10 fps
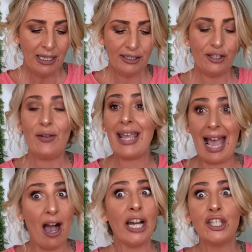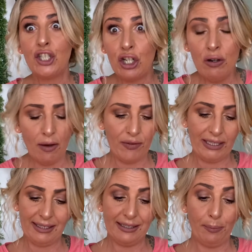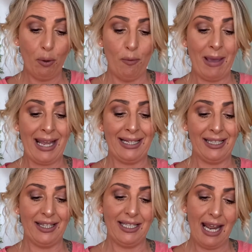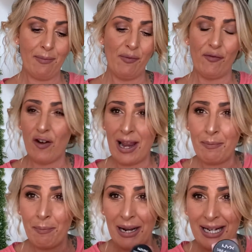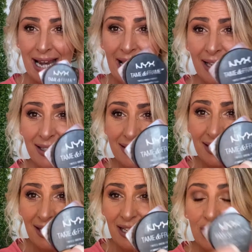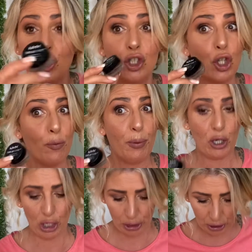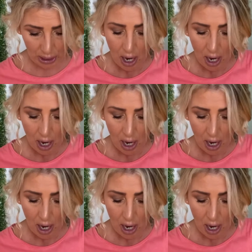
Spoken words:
So yeah, I do love this as a pomade. The Tame and Frame by NYX, super good.